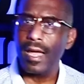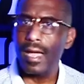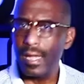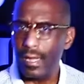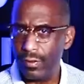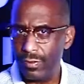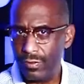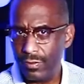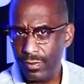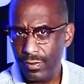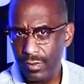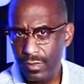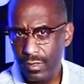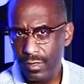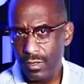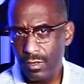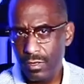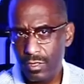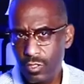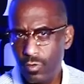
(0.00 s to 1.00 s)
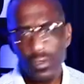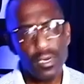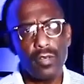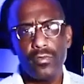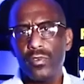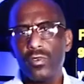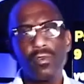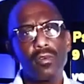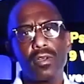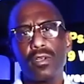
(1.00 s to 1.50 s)
life. So
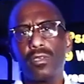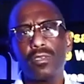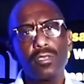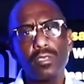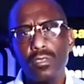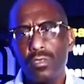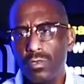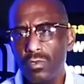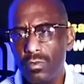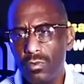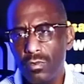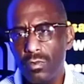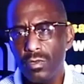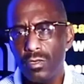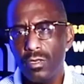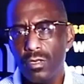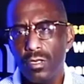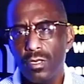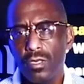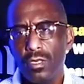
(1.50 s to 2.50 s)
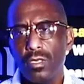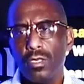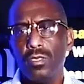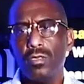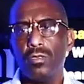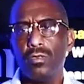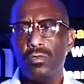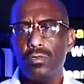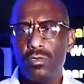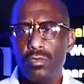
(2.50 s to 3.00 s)
whatever you're going to do,
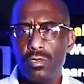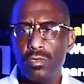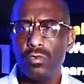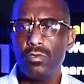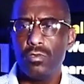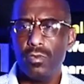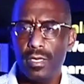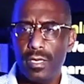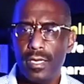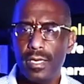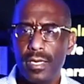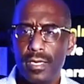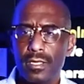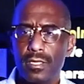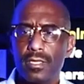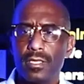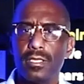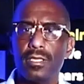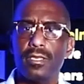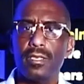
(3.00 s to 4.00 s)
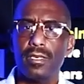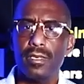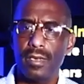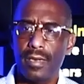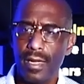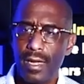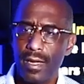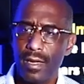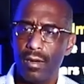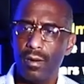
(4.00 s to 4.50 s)
do it
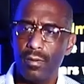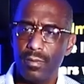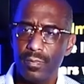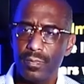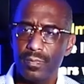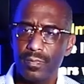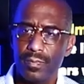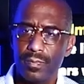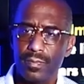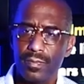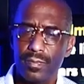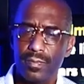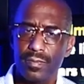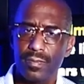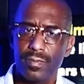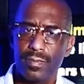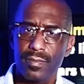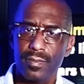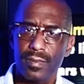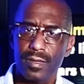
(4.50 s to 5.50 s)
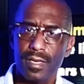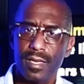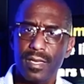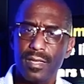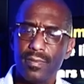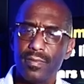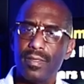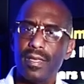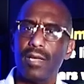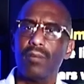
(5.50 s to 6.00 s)
now.
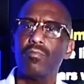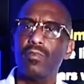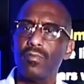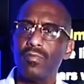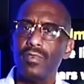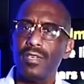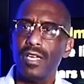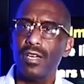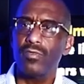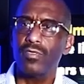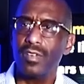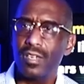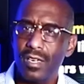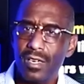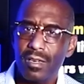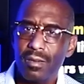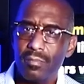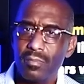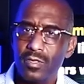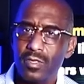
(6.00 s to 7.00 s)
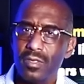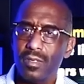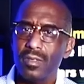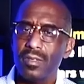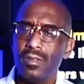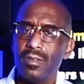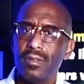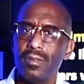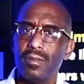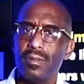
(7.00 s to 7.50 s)
And then when death comes,
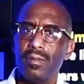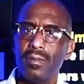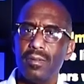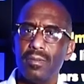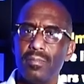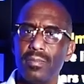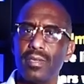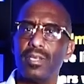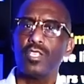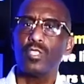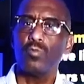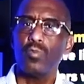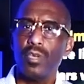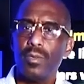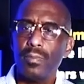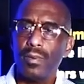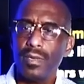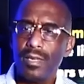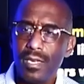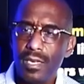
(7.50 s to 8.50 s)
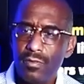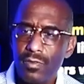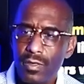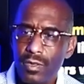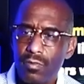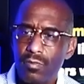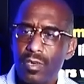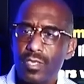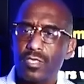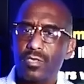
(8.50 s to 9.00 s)
because we believe
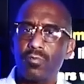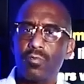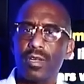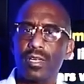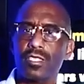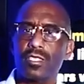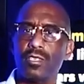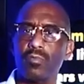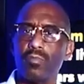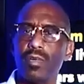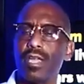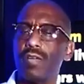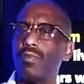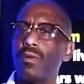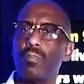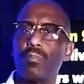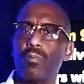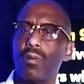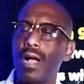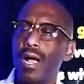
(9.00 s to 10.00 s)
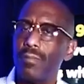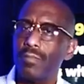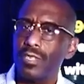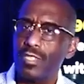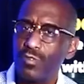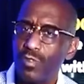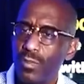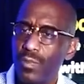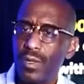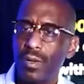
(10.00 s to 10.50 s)
in the resurrection, we have a
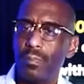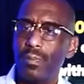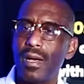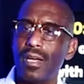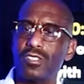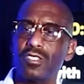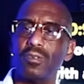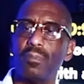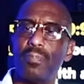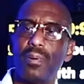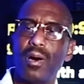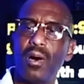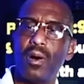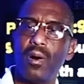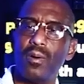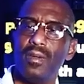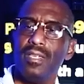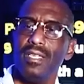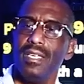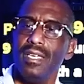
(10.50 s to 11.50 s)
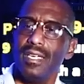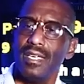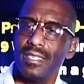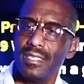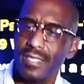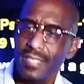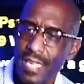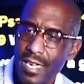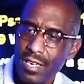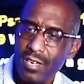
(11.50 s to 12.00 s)
promise from the Apostle Paul
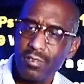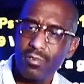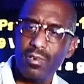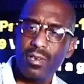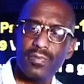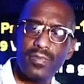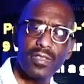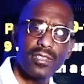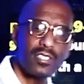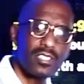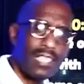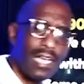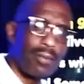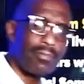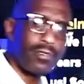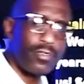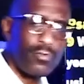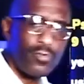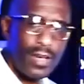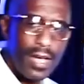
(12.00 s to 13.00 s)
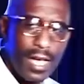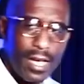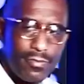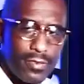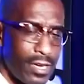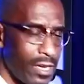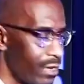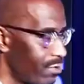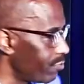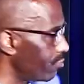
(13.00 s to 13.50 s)
in 2 Corinthians chapter
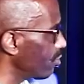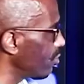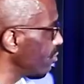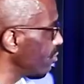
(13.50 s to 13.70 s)
5 and